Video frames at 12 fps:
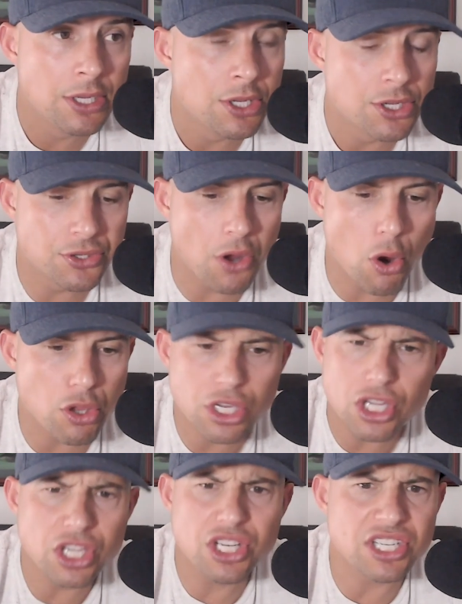So
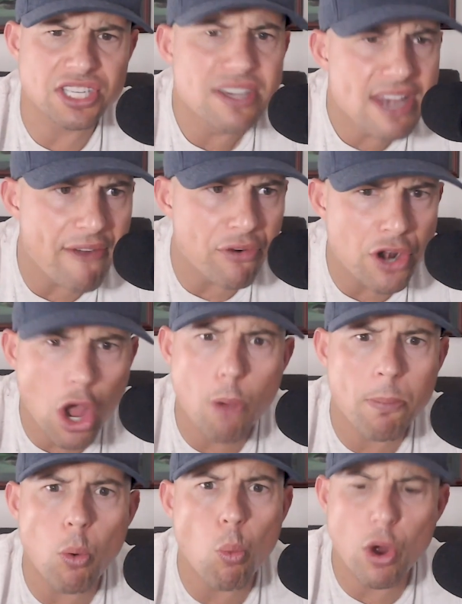you just never know.
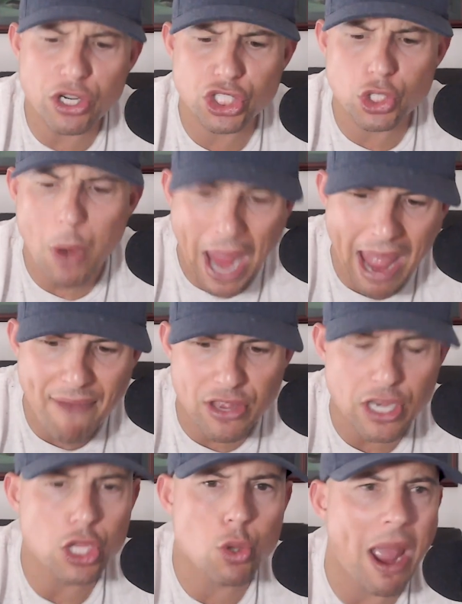But once you have
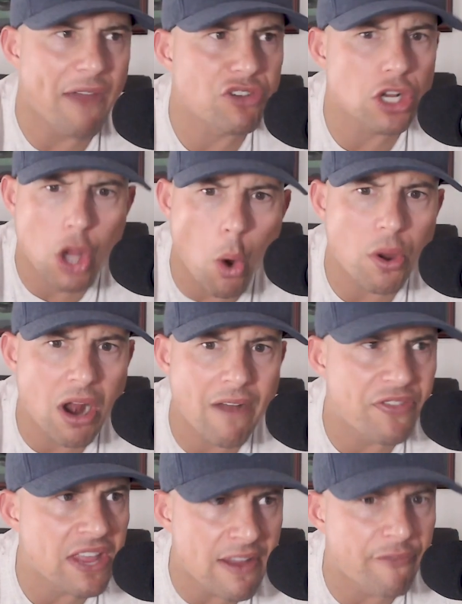it, you have to go it
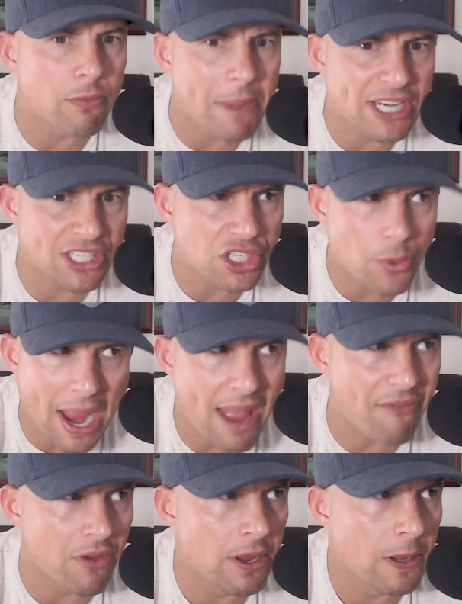off the information you
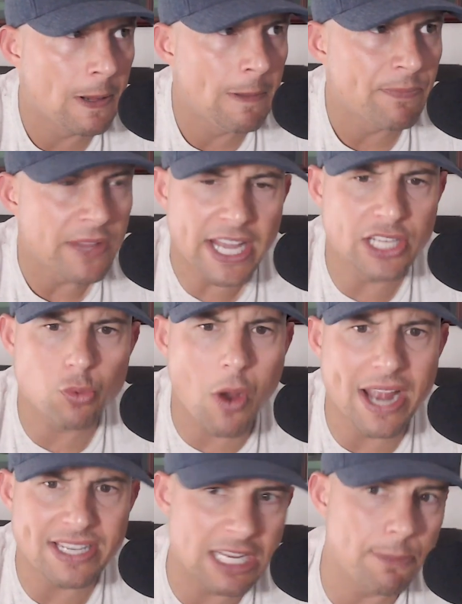have. It's
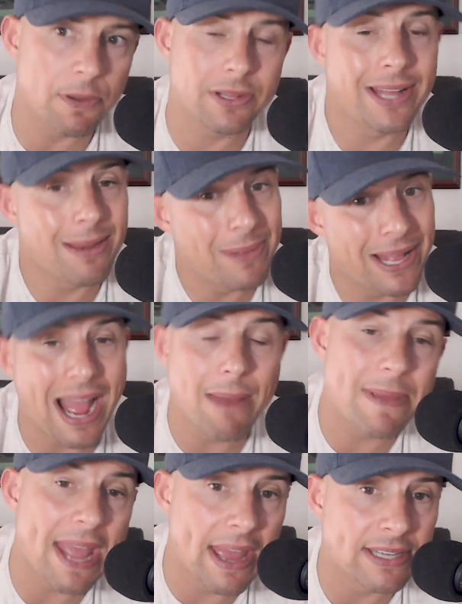why typically I'd
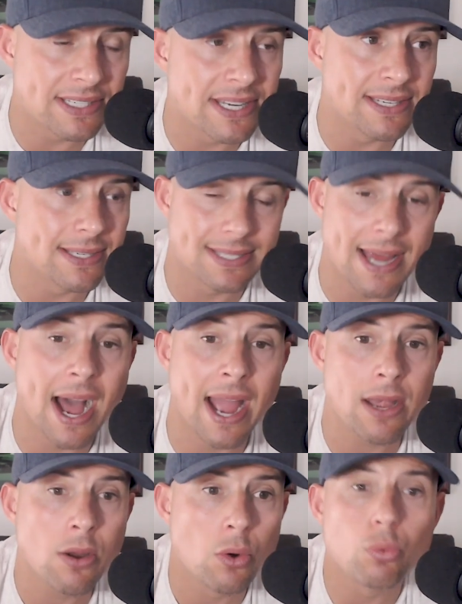be hesitant to
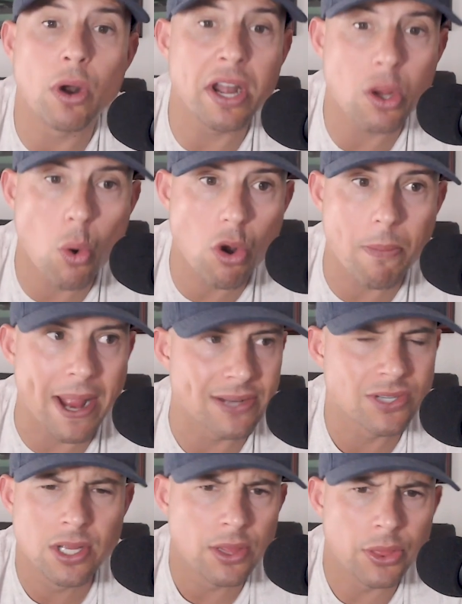sign running
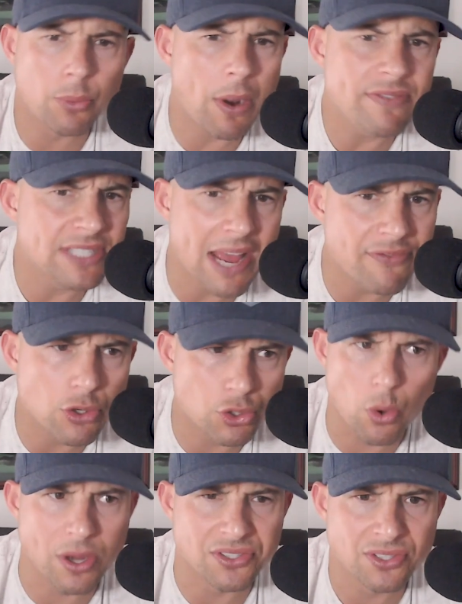quarterbacks. The Ravens have no
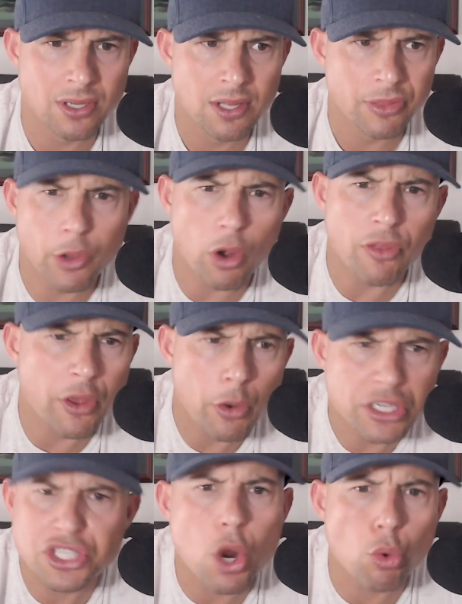choice.
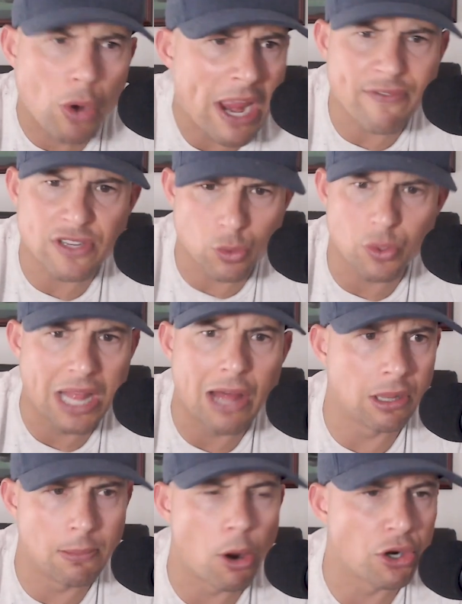There is no Ravens
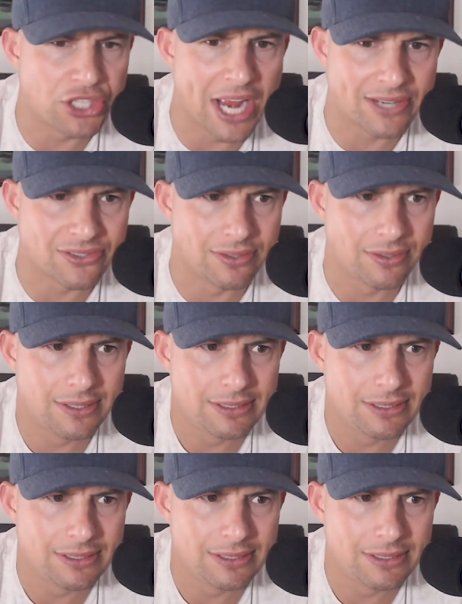without Lamar Jackson.